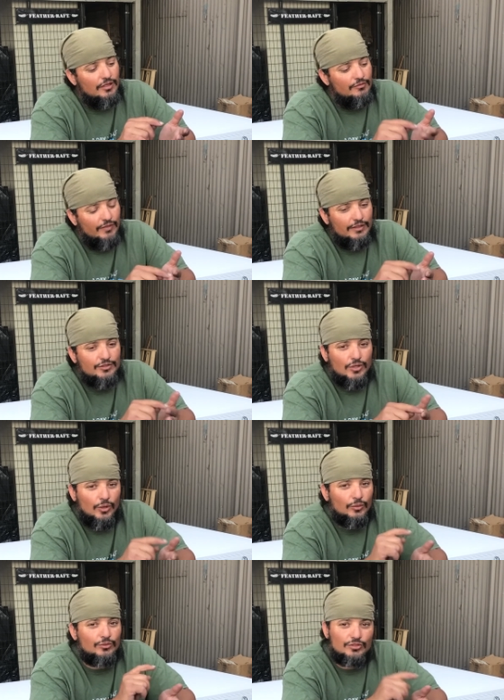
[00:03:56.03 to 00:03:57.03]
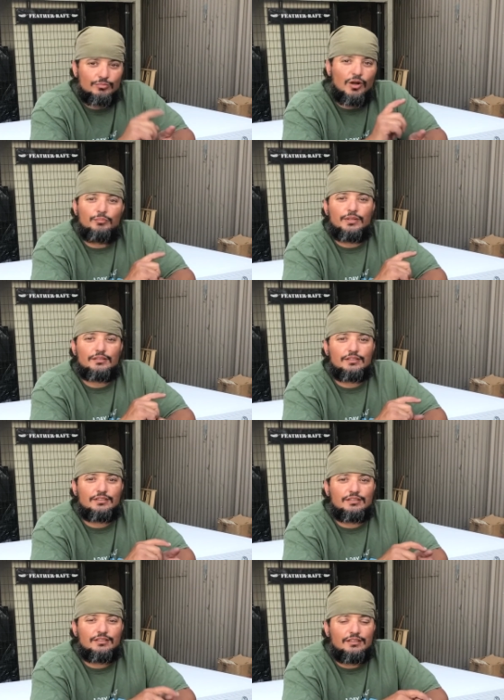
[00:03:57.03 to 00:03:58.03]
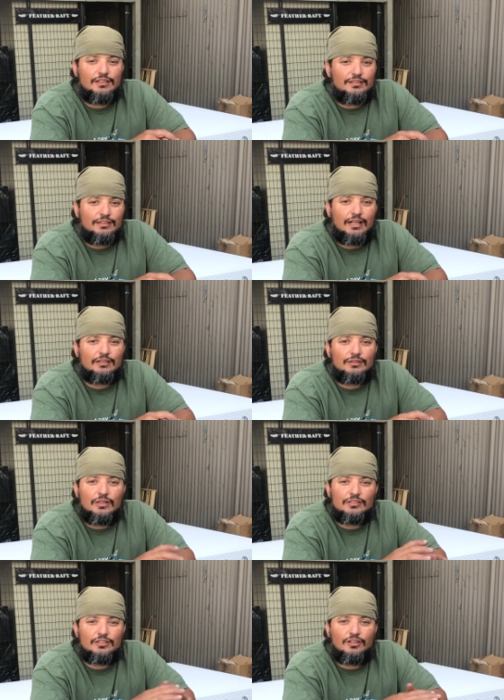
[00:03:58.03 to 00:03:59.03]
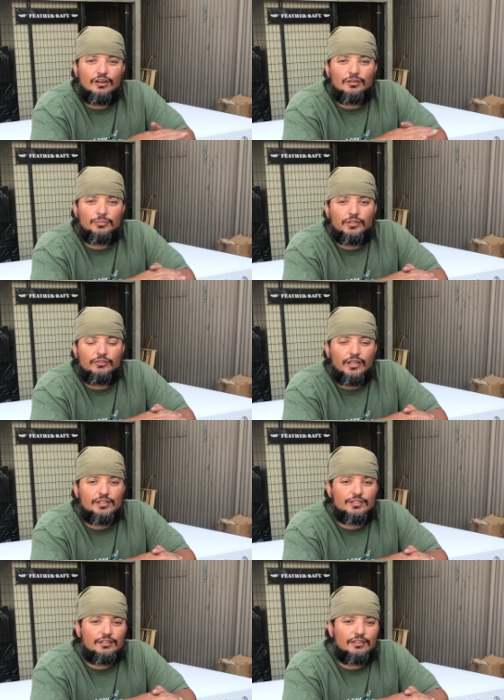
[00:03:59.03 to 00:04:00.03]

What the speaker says: veteran-owned small business. Yeah, it's a long abbreviation.